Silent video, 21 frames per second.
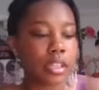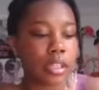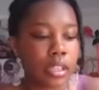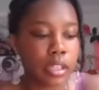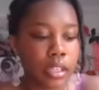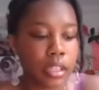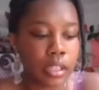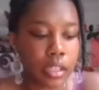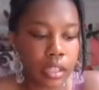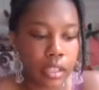
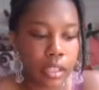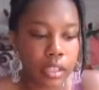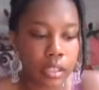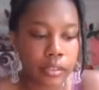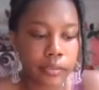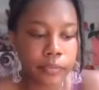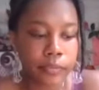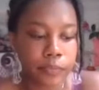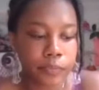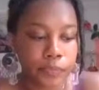
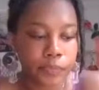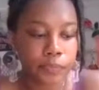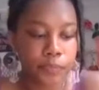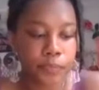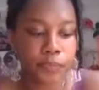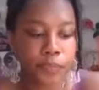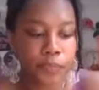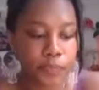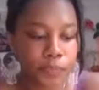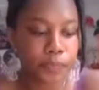
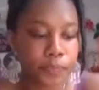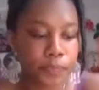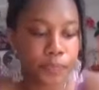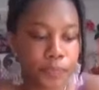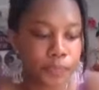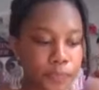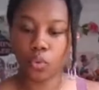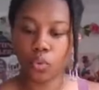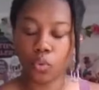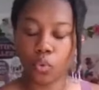
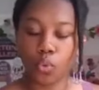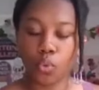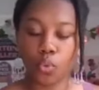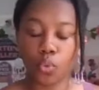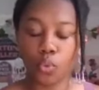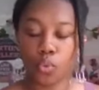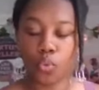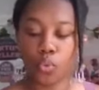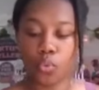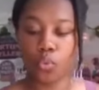
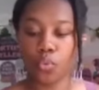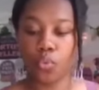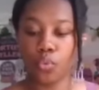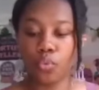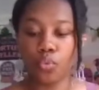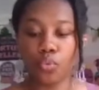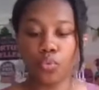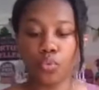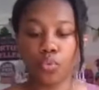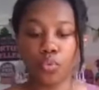
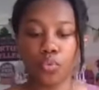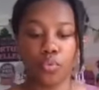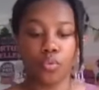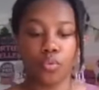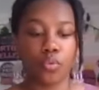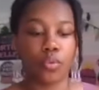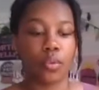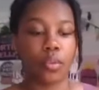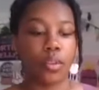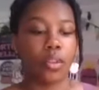
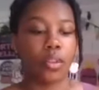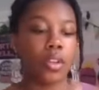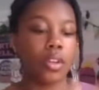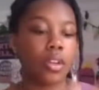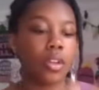[no speech]